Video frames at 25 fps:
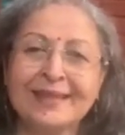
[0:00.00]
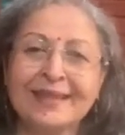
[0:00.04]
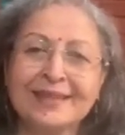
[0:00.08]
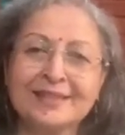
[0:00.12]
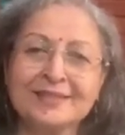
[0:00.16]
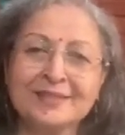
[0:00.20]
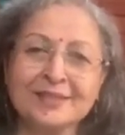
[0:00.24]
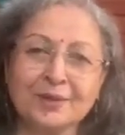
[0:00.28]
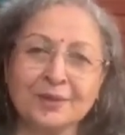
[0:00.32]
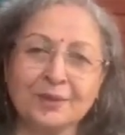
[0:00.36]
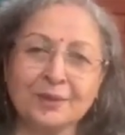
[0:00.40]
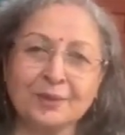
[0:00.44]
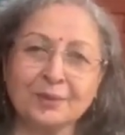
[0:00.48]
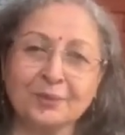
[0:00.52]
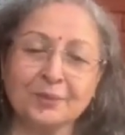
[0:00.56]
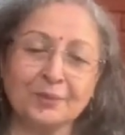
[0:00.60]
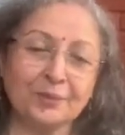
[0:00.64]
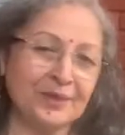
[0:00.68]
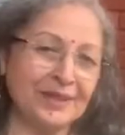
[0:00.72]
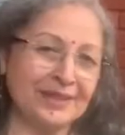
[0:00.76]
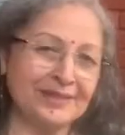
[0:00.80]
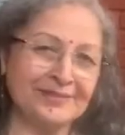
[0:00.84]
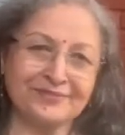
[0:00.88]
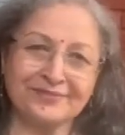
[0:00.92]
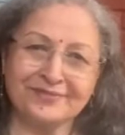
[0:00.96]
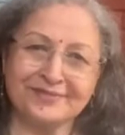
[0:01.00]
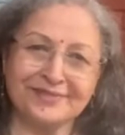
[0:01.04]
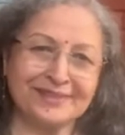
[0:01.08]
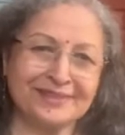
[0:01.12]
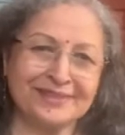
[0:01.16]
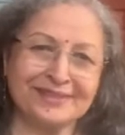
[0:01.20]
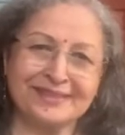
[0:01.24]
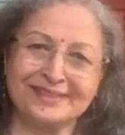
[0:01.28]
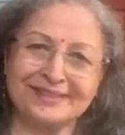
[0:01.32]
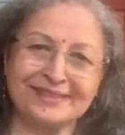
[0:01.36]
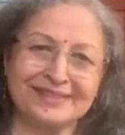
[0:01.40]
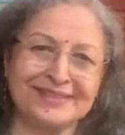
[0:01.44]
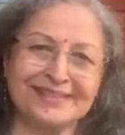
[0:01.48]
So we're
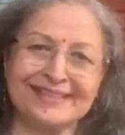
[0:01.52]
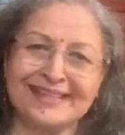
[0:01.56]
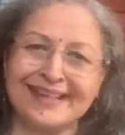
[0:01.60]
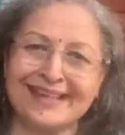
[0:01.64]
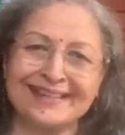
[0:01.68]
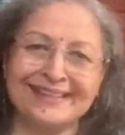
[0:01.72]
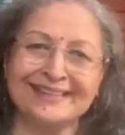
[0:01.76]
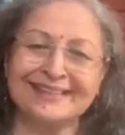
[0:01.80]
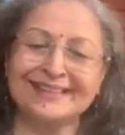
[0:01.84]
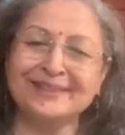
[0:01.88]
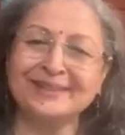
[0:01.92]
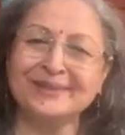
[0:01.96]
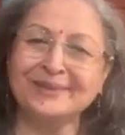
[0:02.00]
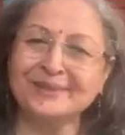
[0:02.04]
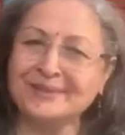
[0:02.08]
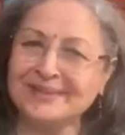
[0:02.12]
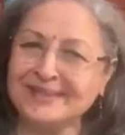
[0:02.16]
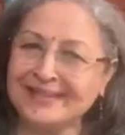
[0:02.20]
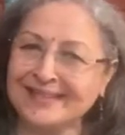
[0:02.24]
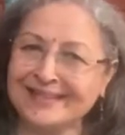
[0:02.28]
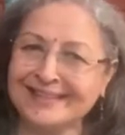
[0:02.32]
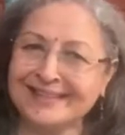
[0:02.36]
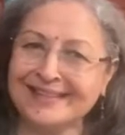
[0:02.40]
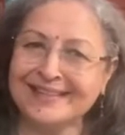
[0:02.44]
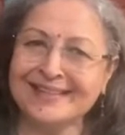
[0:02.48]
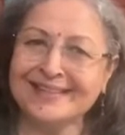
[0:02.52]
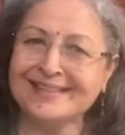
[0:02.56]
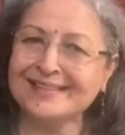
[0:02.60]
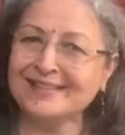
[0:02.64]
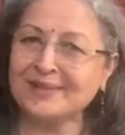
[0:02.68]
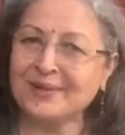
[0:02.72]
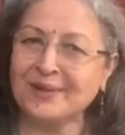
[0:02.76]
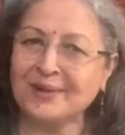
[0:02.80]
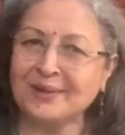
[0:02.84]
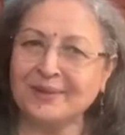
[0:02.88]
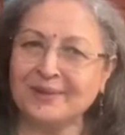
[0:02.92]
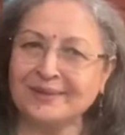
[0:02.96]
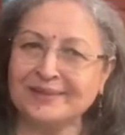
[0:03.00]
starting a new
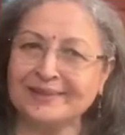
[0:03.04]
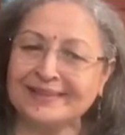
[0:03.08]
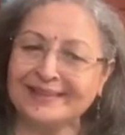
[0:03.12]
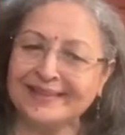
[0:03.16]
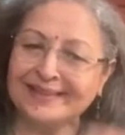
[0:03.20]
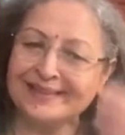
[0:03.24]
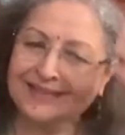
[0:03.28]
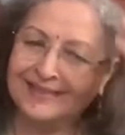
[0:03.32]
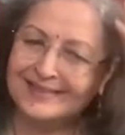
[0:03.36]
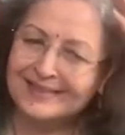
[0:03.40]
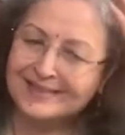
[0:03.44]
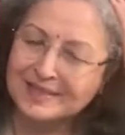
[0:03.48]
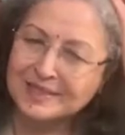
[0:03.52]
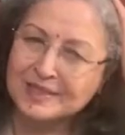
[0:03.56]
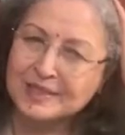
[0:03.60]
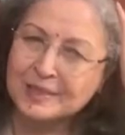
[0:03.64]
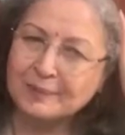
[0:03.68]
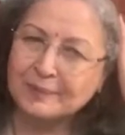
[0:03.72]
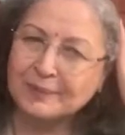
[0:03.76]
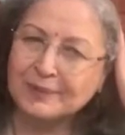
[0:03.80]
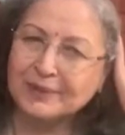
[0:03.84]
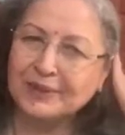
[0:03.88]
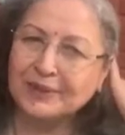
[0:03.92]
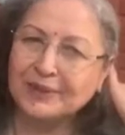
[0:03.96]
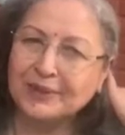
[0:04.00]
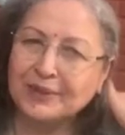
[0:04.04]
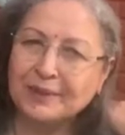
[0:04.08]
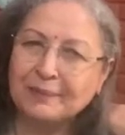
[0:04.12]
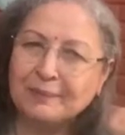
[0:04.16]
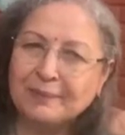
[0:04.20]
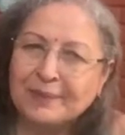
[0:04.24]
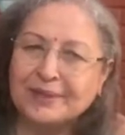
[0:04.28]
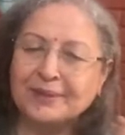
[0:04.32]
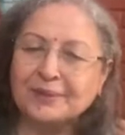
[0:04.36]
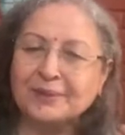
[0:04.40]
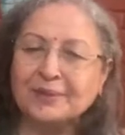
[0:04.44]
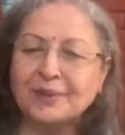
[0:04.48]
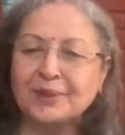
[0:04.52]
series on interdisciplinary
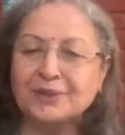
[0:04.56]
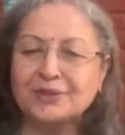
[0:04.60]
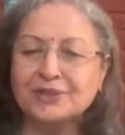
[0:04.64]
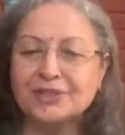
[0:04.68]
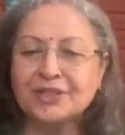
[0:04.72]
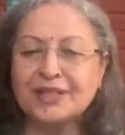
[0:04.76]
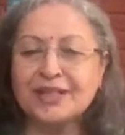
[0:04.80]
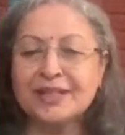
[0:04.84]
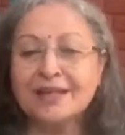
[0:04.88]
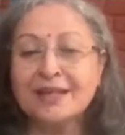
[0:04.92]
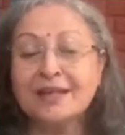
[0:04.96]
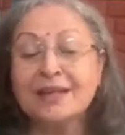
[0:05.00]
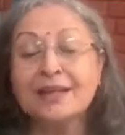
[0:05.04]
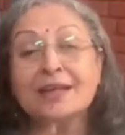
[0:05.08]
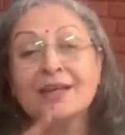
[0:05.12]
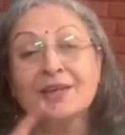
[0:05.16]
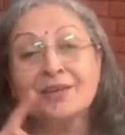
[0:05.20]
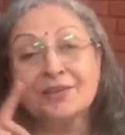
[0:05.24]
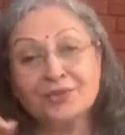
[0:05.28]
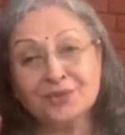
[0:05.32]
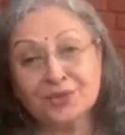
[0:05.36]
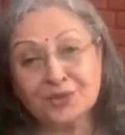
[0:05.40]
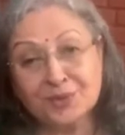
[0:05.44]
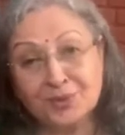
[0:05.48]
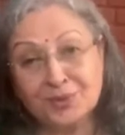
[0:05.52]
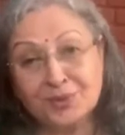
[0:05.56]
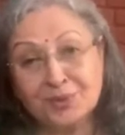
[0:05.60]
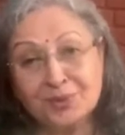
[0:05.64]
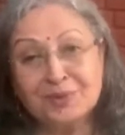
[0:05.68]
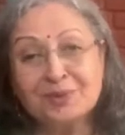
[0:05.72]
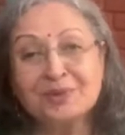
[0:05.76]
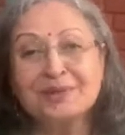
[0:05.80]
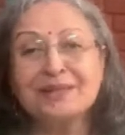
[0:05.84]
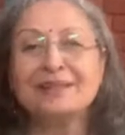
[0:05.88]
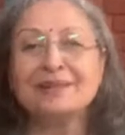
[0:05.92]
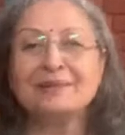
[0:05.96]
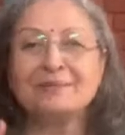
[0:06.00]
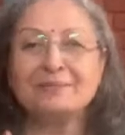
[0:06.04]
pedagogy through
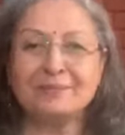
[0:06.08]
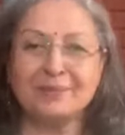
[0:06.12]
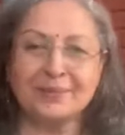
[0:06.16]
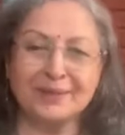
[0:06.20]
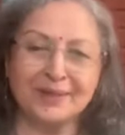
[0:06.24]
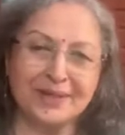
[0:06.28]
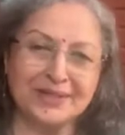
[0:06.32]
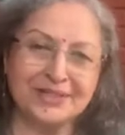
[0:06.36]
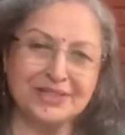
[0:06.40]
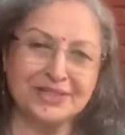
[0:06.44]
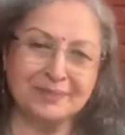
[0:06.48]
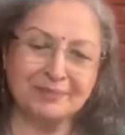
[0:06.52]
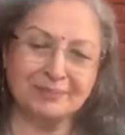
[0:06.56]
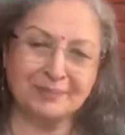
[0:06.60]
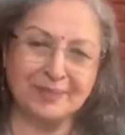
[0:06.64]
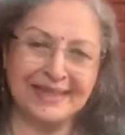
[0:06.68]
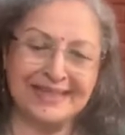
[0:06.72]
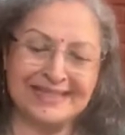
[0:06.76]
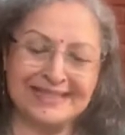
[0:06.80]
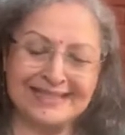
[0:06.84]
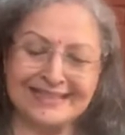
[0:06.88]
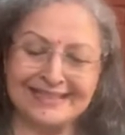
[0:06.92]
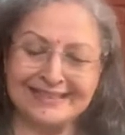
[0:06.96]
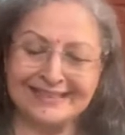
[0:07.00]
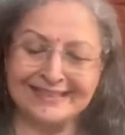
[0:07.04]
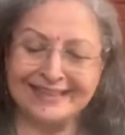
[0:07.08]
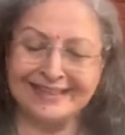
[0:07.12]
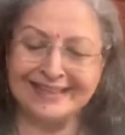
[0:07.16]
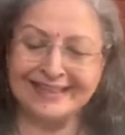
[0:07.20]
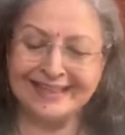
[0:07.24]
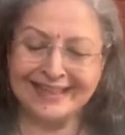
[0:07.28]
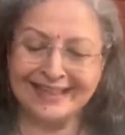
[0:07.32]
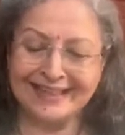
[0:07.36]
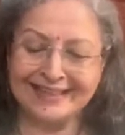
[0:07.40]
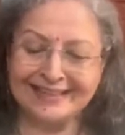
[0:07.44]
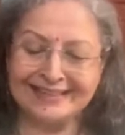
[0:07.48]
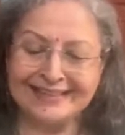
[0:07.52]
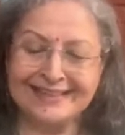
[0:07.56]
project-based
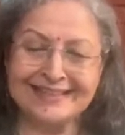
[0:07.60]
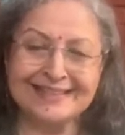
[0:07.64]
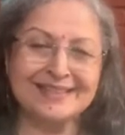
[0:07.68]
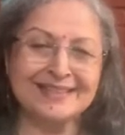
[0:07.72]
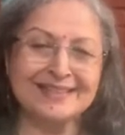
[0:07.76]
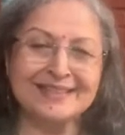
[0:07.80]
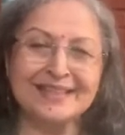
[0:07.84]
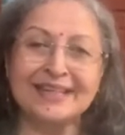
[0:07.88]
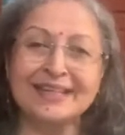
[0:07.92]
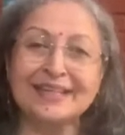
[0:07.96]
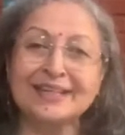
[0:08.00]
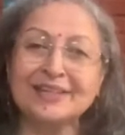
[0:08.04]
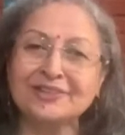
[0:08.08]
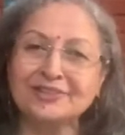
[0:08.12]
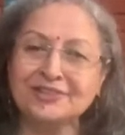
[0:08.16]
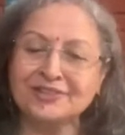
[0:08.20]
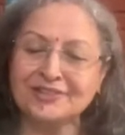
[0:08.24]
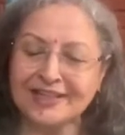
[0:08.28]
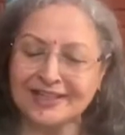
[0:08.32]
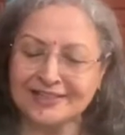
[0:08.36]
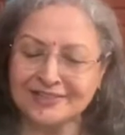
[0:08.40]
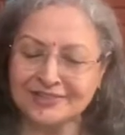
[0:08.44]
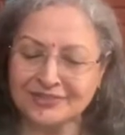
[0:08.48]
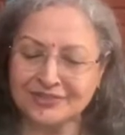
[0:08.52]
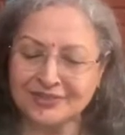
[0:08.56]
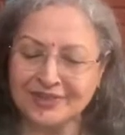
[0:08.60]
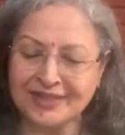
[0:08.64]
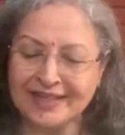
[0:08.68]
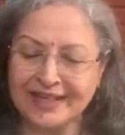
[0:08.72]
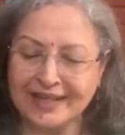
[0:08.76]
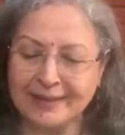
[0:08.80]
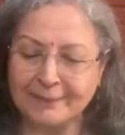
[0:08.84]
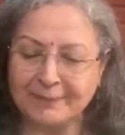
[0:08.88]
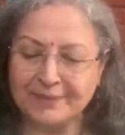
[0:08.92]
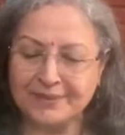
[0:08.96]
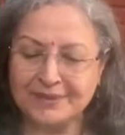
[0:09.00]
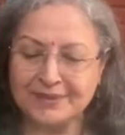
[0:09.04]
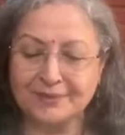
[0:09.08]
learning, and this is an introductory
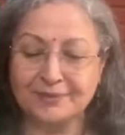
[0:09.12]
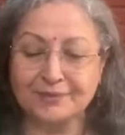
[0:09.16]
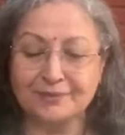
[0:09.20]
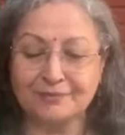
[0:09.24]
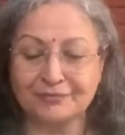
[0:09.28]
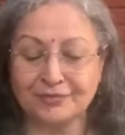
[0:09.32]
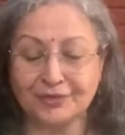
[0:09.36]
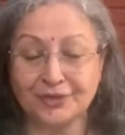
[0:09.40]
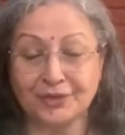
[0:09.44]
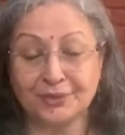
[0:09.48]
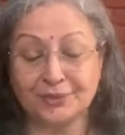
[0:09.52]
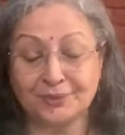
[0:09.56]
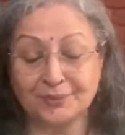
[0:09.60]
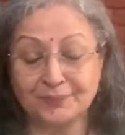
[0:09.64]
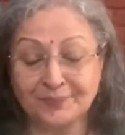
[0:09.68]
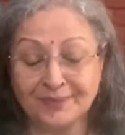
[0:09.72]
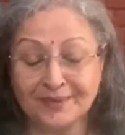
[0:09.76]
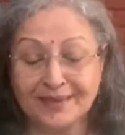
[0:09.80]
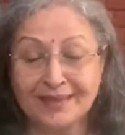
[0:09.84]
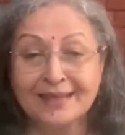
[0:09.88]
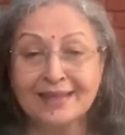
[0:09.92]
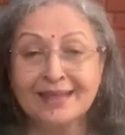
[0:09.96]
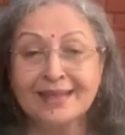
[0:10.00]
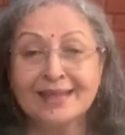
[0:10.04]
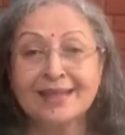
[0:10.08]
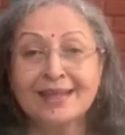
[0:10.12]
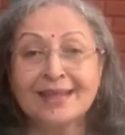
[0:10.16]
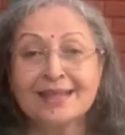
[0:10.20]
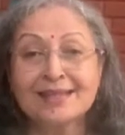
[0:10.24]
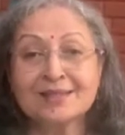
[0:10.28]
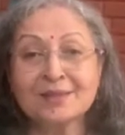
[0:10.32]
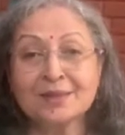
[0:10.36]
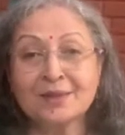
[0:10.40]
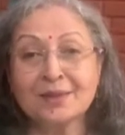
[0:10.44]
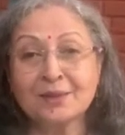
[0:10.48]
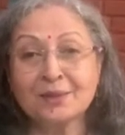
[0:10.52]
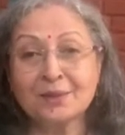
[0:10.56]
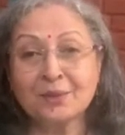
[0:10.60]
episode for you.
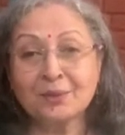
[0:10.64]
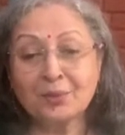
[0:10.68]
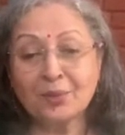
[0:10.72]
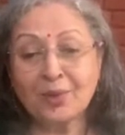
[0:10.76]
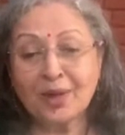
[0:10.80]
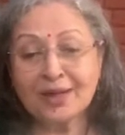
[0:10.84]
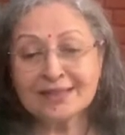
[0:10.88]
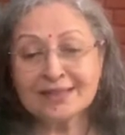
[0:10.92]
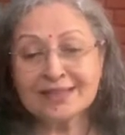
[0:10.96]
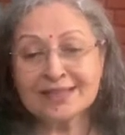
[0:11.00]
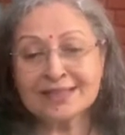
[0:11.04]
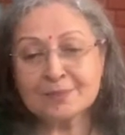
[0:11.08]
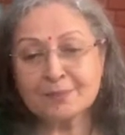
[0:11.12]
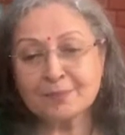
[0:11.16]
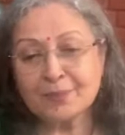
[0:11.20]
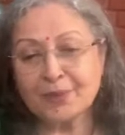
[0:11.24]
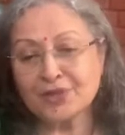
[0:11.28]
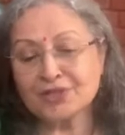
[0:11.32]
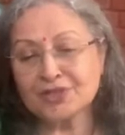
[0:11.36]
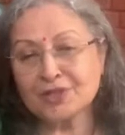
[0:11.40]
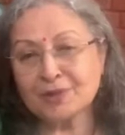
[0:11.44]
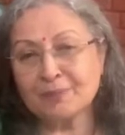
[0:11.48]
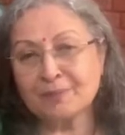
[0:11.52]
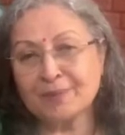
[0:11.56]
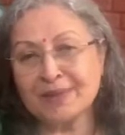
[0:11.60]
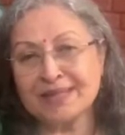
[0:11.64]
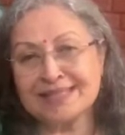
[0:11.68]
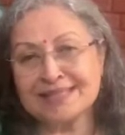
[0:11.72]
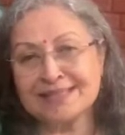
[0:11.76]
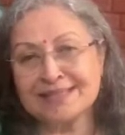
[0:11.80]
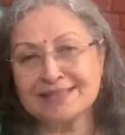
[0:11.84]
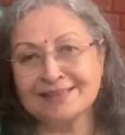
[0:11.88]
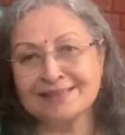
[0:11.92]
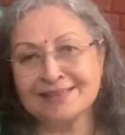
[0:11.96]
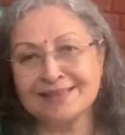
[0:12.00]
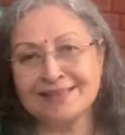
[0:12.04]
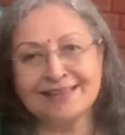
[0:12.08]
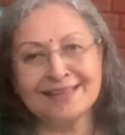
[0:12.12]
So what is project-based
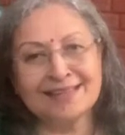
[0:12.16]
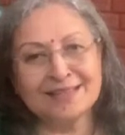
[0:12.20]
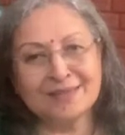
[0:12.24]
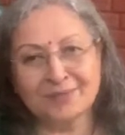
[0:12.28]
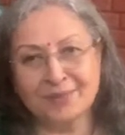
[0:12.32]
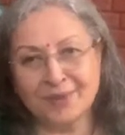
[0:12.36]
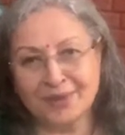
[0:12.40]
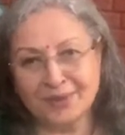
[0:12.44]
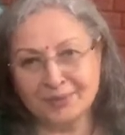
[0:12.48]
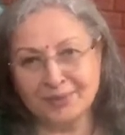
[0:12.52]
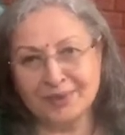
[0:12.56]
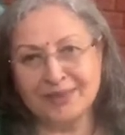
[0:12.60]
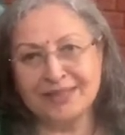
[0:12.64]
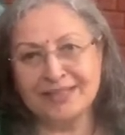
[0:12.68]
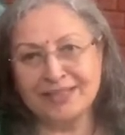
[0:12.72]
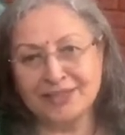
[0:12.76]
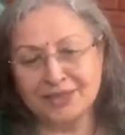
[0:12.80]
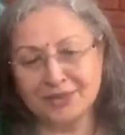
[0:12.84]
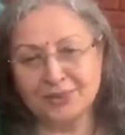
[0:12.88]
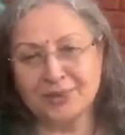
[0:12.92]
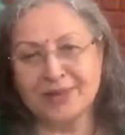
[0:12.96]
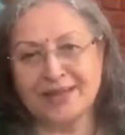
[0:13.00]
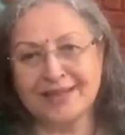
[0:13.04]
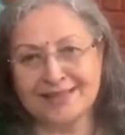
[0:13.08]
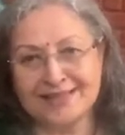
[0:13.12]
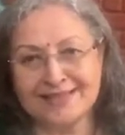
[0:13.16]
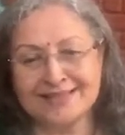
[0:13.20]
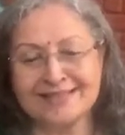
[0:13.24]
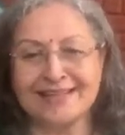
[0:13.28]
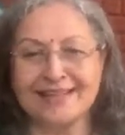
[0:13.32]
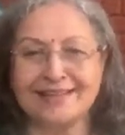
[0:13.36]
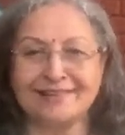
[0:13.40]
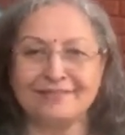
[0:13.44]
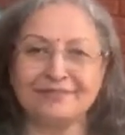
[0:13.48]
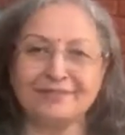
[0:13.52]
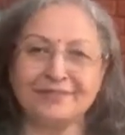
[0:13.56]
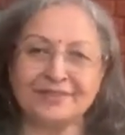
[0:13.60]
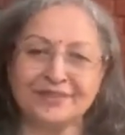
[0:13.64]
learning is what we need to
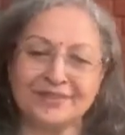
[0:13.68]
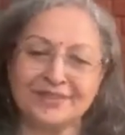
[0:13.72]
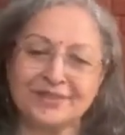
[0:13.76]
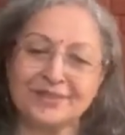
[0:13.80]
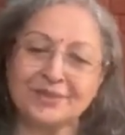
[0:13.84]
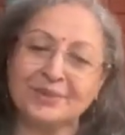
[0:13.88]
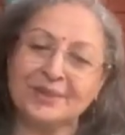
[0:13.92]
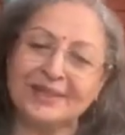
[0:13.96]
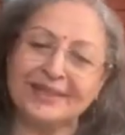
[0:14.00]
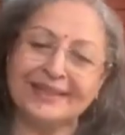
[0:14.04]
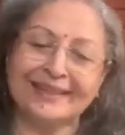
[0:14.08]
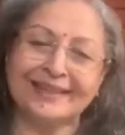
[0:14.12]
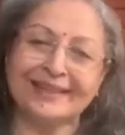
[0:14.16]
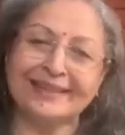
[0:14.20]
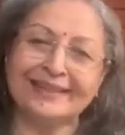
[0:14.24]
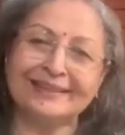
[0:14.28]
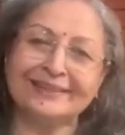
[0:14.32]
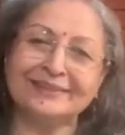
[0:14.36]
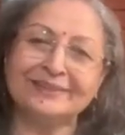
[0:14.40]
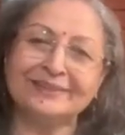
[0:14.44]
understand first, really.